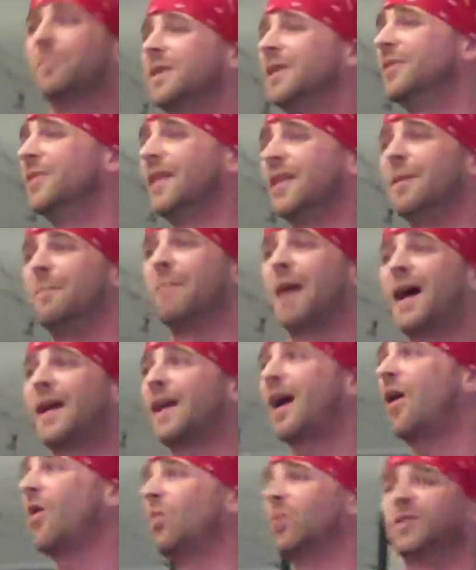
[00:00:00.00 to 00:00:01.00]
me than it might might
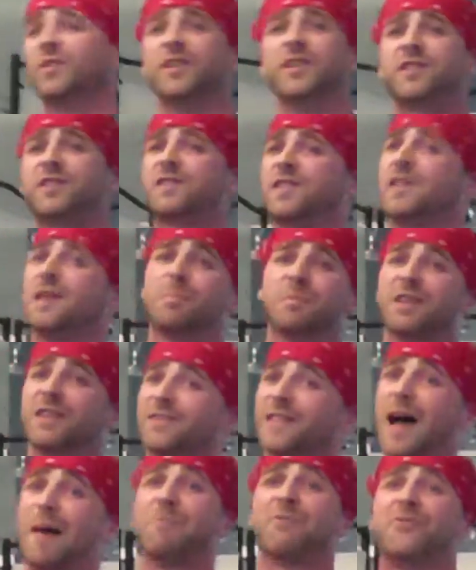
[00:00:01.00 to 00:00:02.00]
outwardly seem,
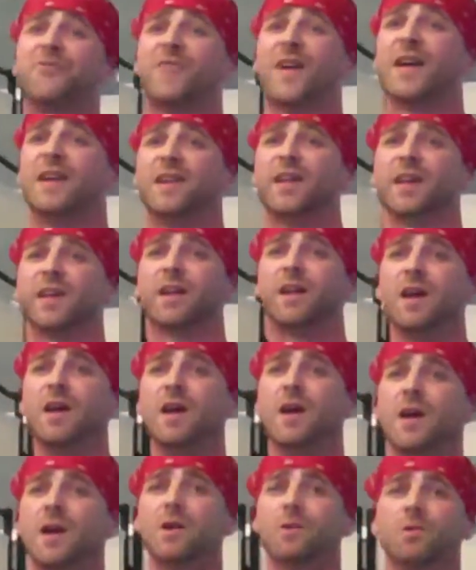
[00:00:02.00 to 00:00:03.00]
cause I'm fading.
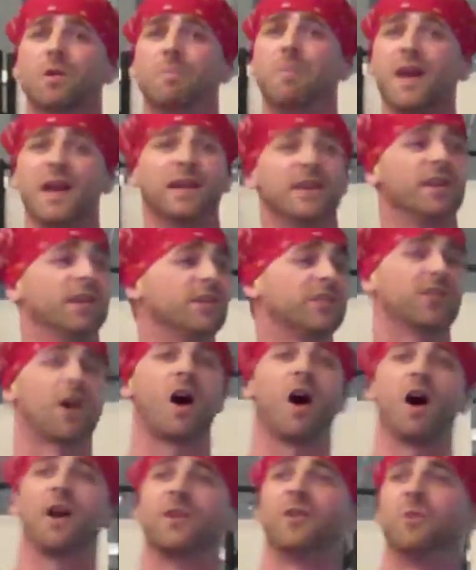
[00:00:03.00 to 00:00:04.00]
Remaining is
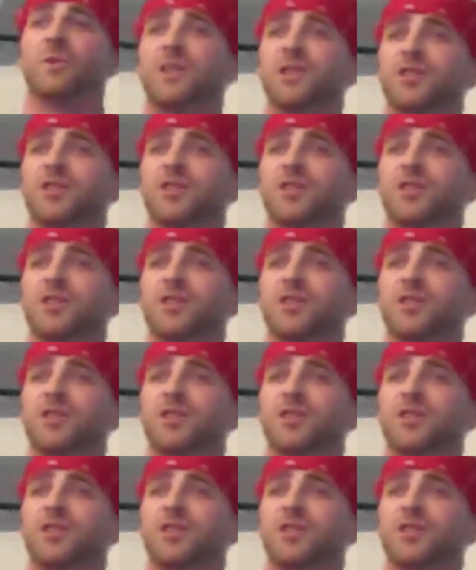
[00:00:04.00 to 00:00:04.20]
harder